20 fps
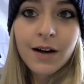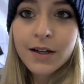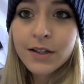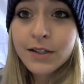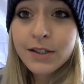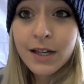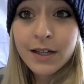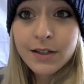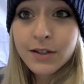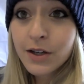
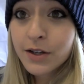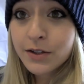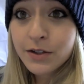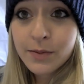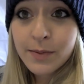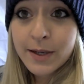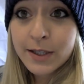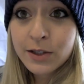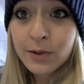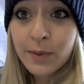just had a
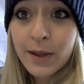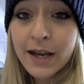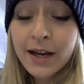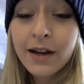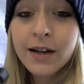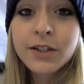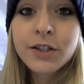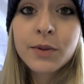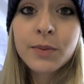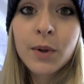total mental
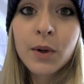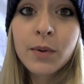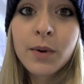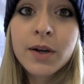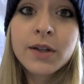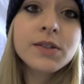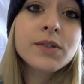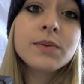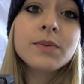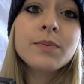blank. I do blog
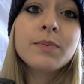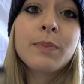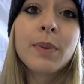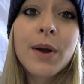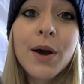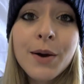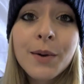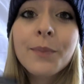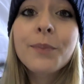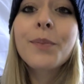posts,
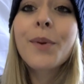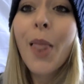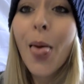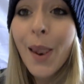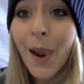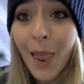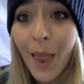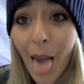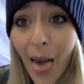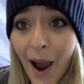
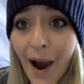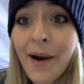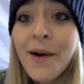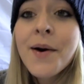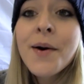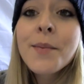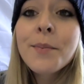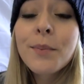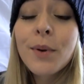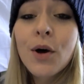
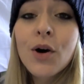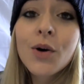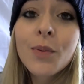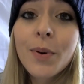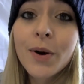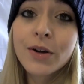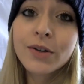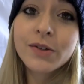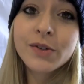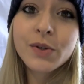blog
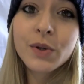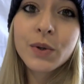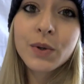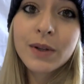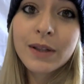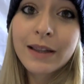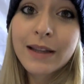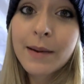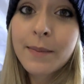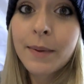post
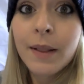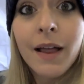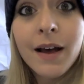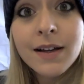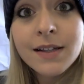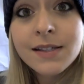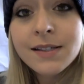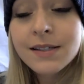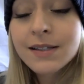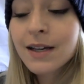called Lip
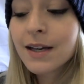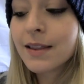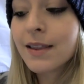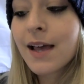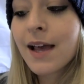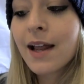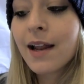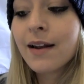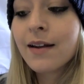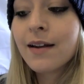Lust, and
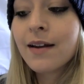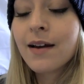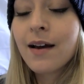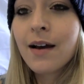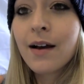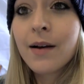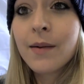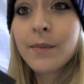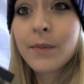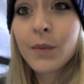
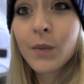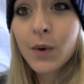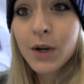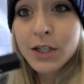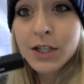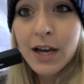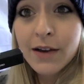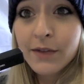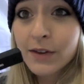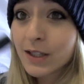then
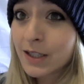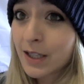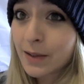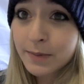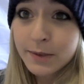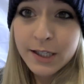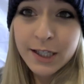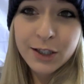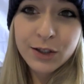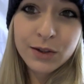whichever
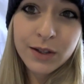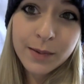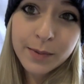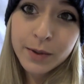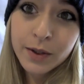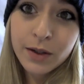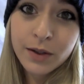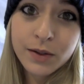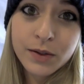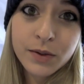lipstick or lip
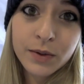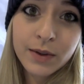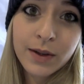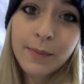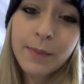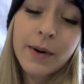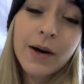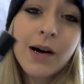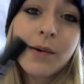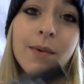gloss or
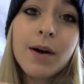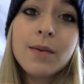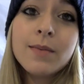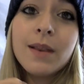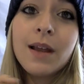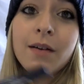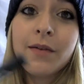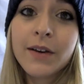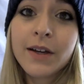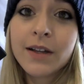lip balm
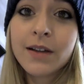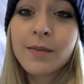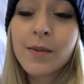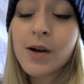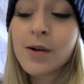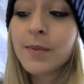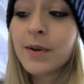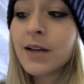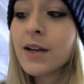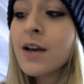I'm loving at the
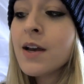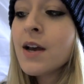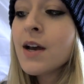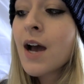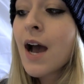moment.